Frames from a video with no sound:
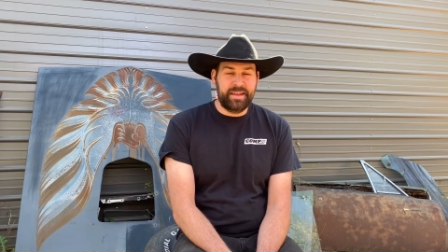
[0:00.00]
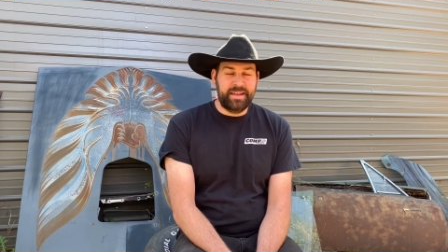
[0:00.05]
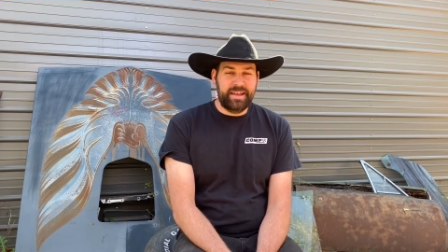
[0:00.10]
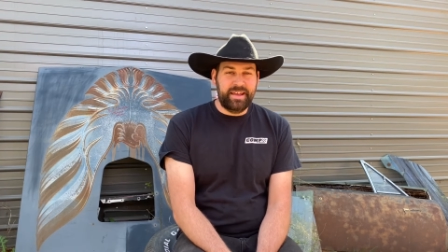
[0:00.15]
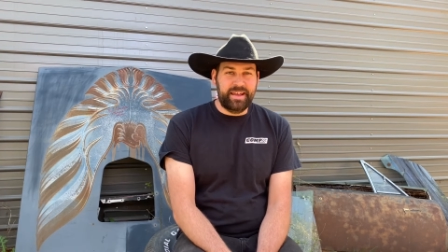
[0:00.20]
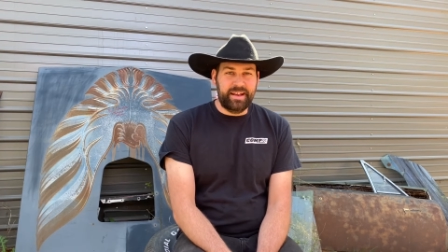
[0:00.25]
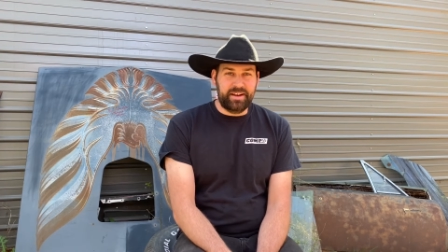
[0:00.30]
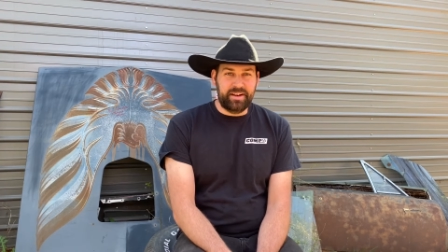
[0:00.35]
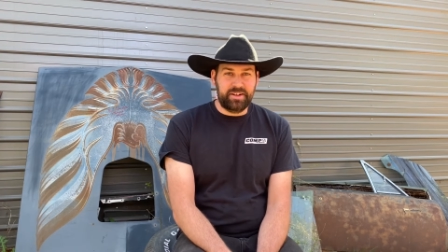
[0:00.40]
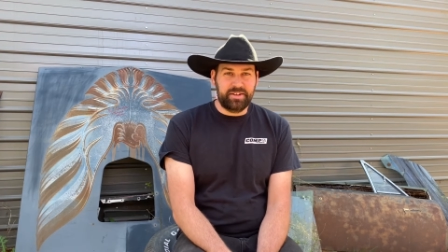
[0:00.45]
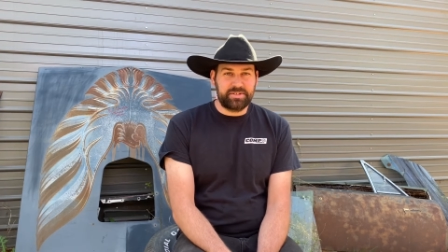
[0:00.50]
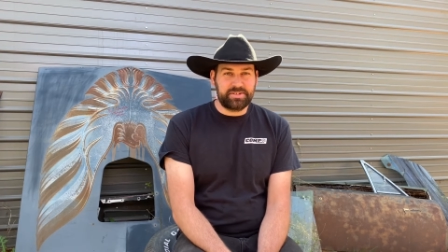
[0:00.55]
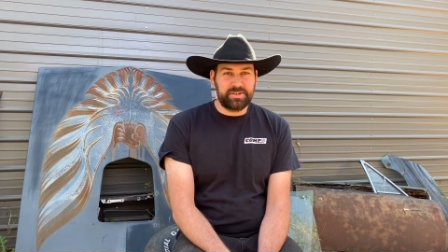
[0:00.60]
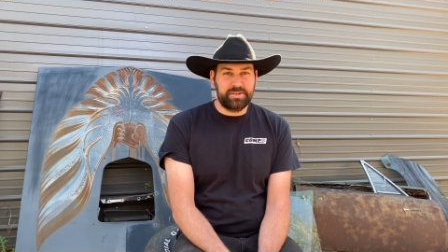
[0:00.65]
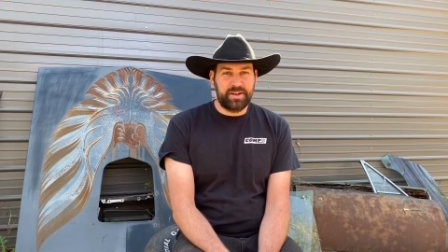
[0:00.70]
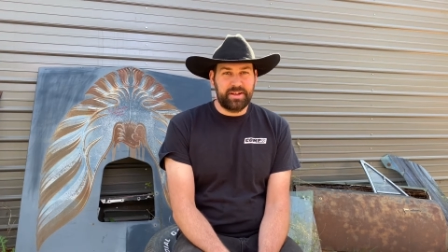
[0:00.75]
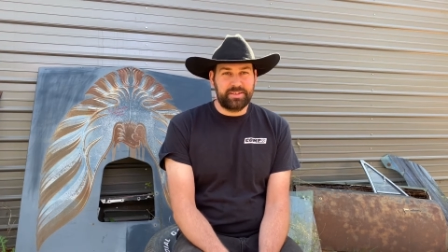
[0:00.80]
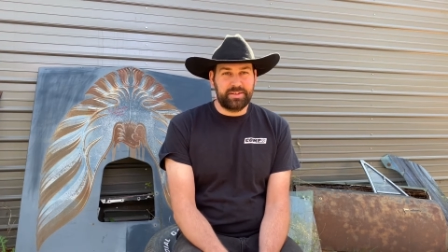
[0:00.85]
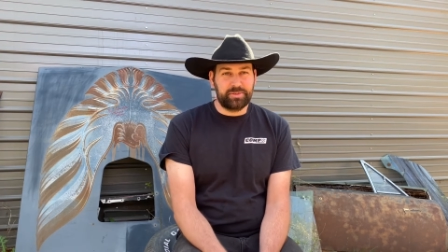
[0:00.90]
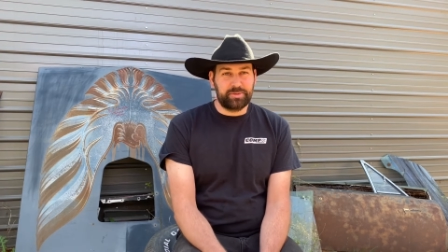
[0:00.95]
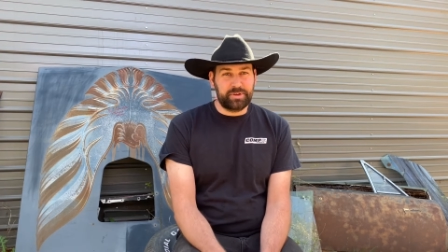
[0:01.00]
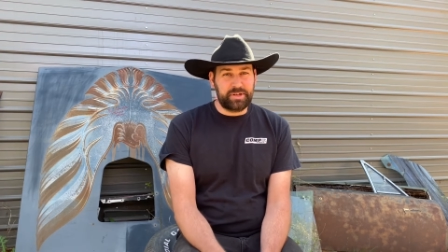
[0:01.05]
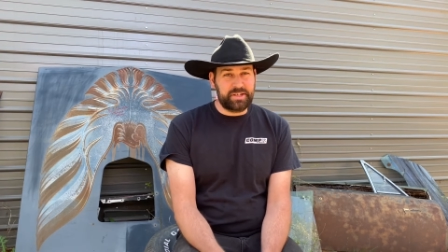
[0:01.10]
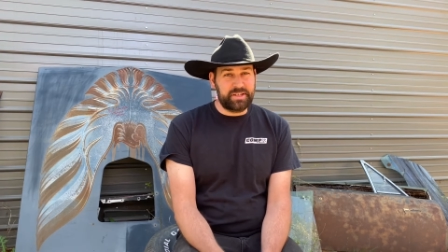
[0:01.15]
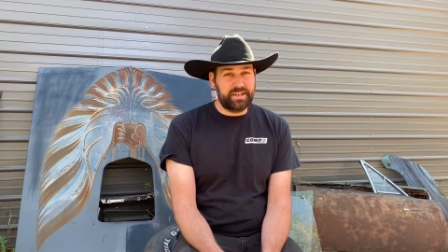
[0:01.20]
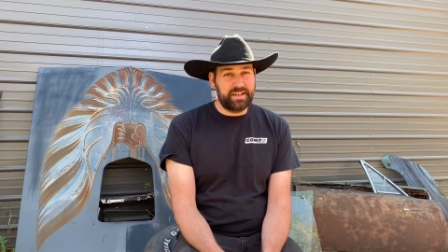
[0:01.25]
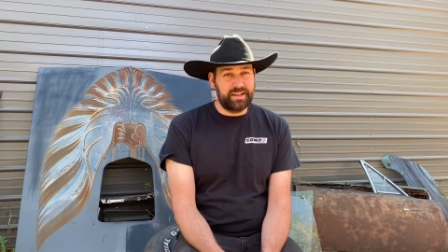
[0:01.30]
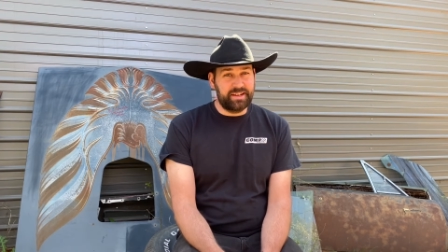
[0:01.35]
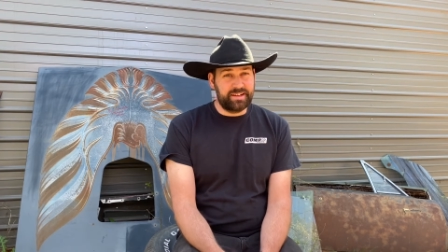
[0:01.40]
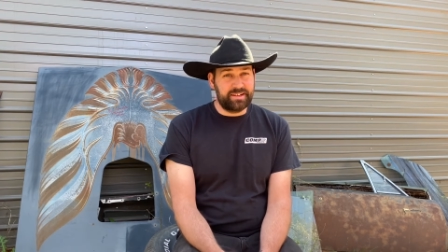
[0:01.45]
And it also had the
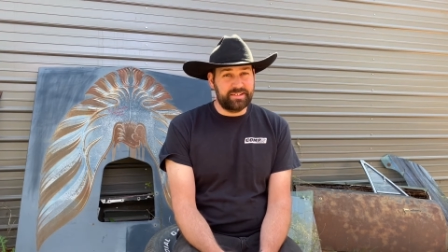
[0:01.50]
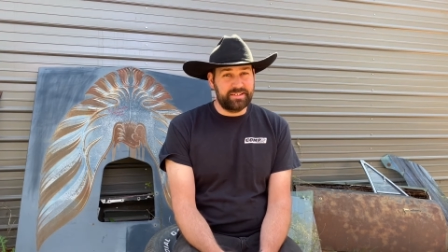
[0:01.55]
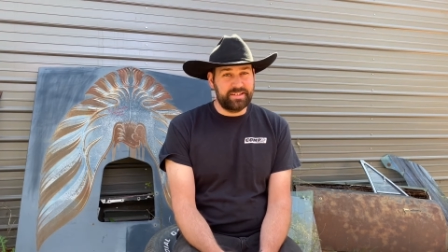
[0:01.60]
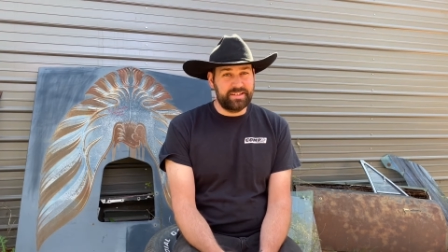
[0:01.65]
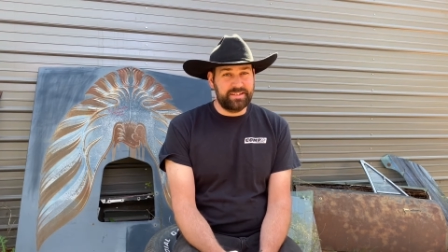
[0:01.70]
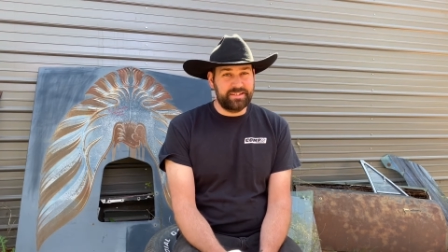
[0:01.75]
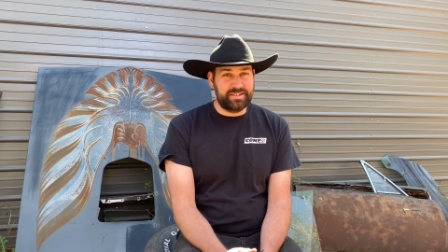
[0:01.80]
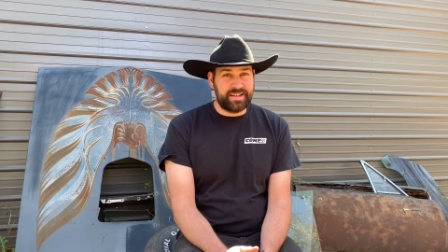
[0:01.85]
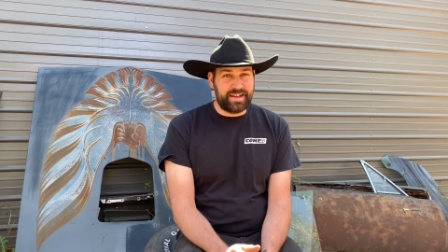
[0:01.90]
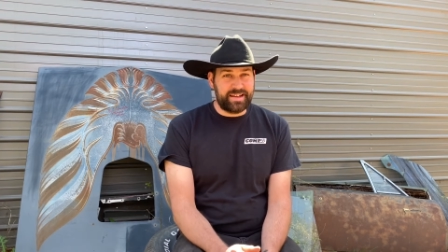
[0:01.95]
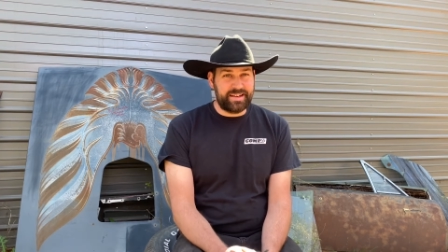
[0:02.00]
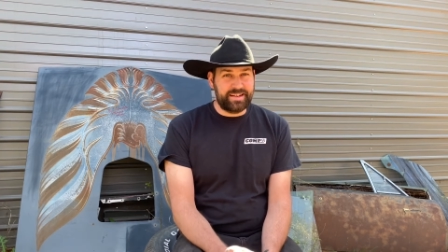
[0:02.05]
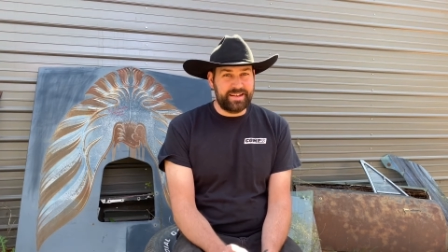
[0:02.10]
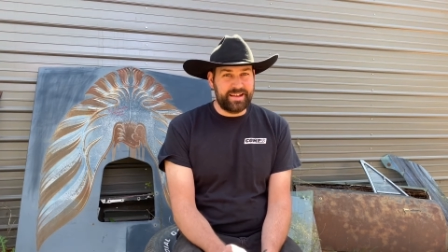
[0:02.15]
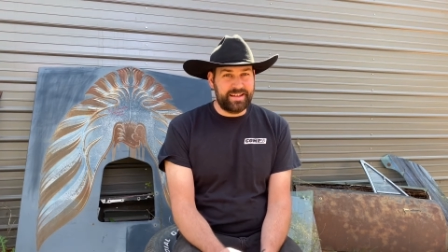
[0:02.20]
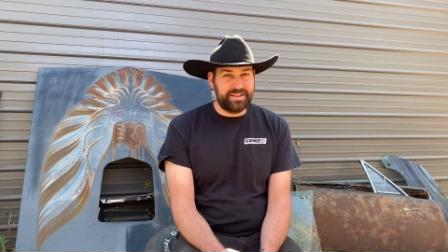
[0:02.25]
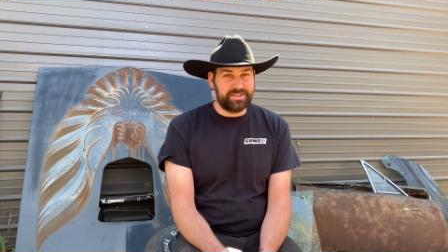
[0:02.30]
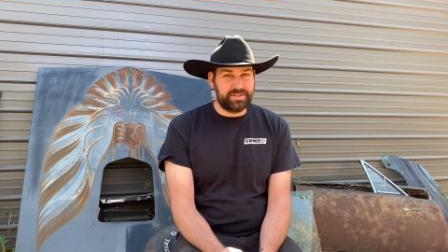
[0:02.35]
really ugly 99